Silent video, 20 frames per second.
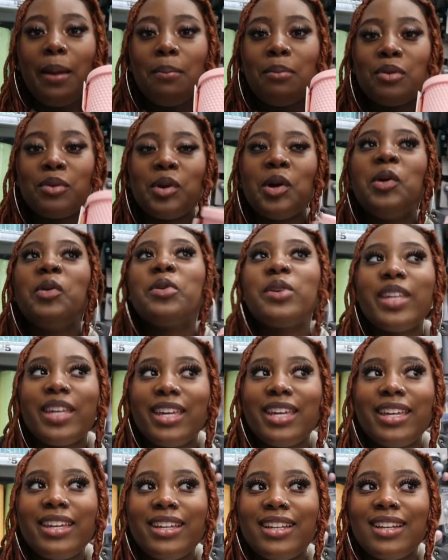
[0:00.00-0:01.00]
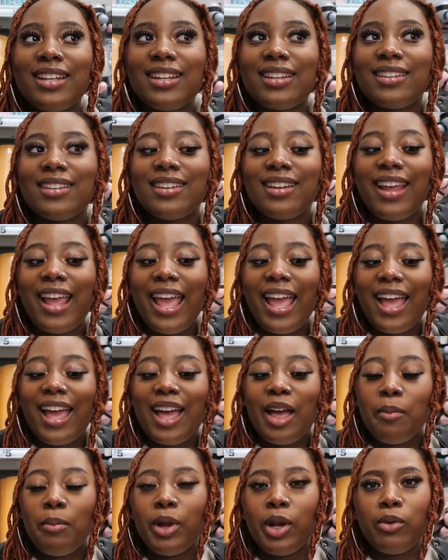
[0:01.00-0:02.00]
I broke it,
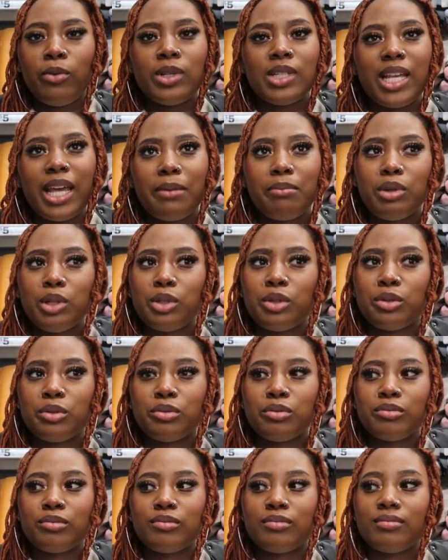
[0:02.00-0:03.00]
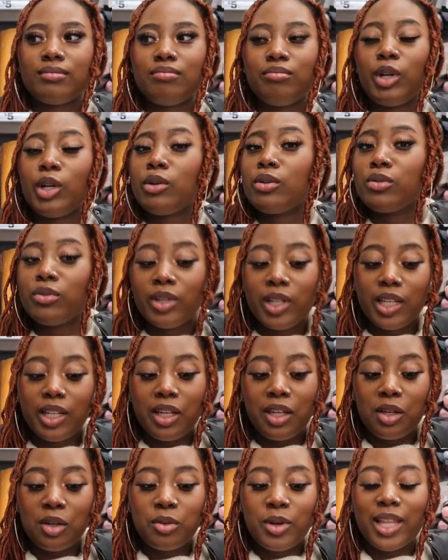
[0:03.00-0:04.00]
but it was like blue. But it was really
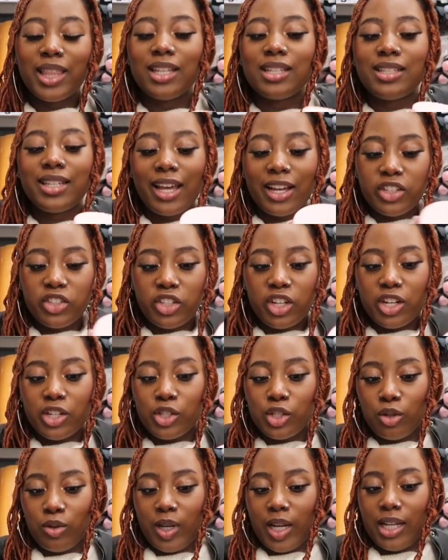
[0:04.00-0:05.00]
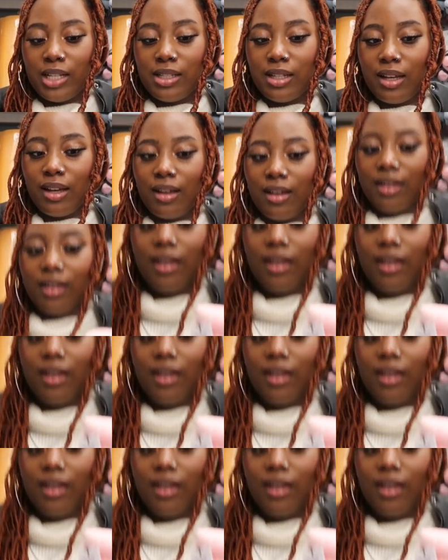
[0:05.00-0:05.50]
cute, and the texture is so nice, Yeah?